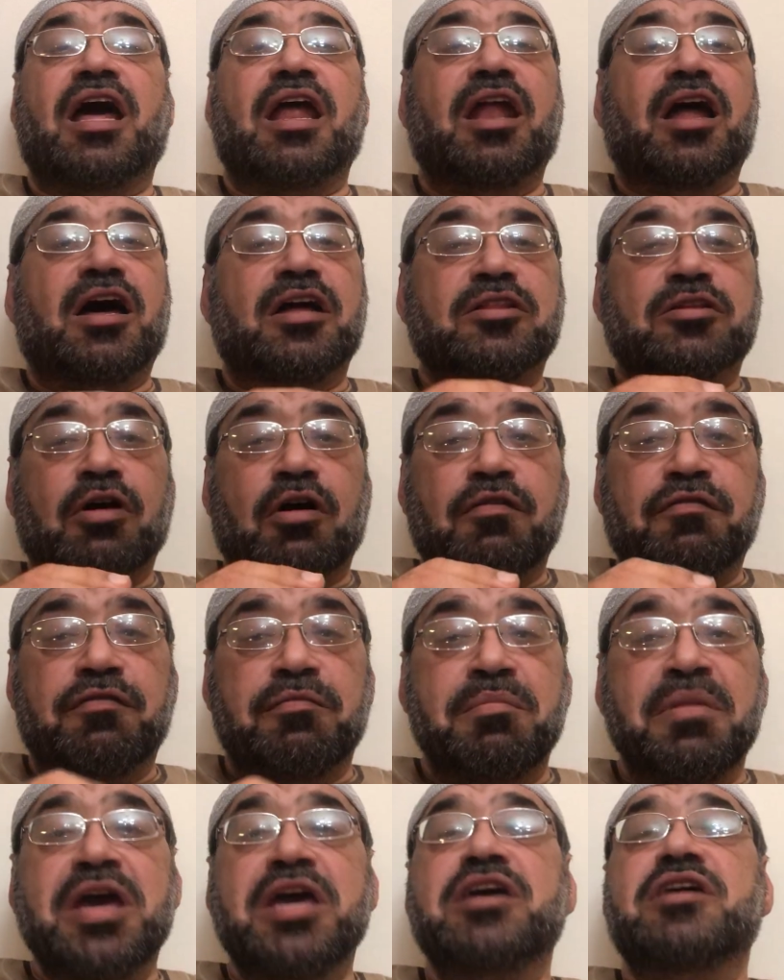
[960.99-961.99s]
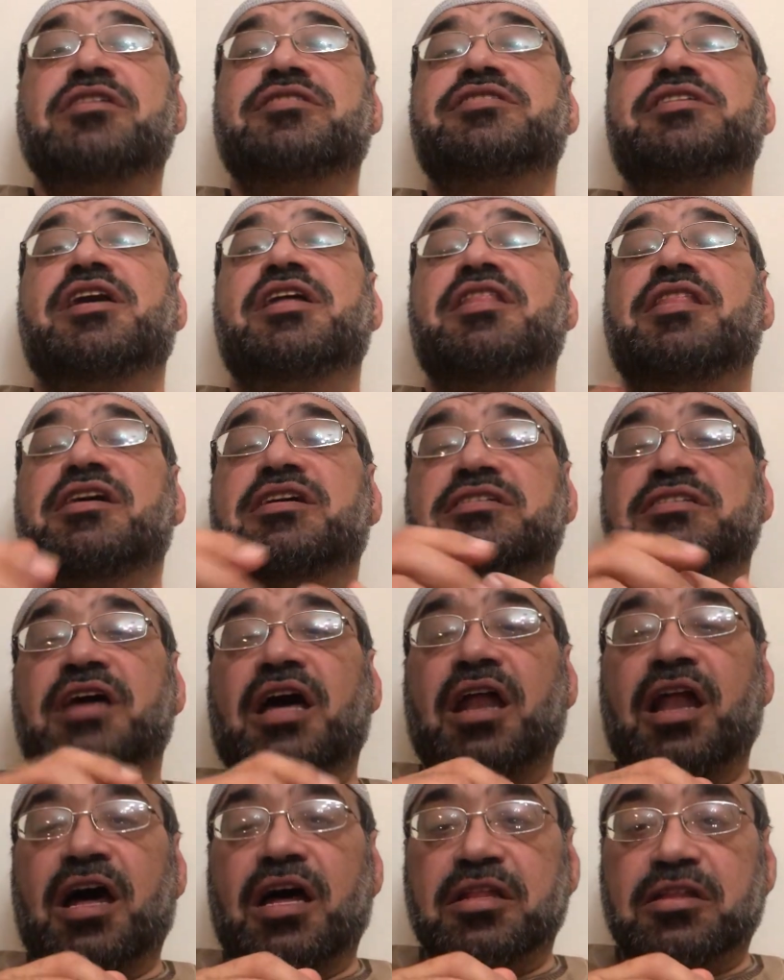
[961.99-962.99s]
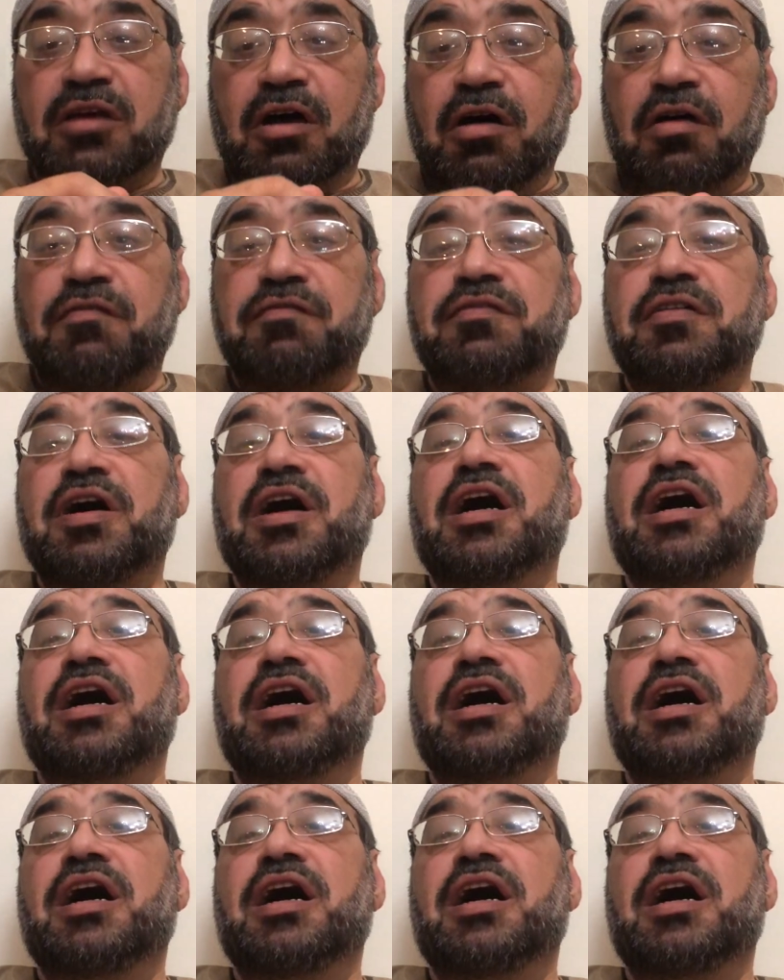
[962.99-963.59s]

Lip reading: a lot of mayors, and there's a lot of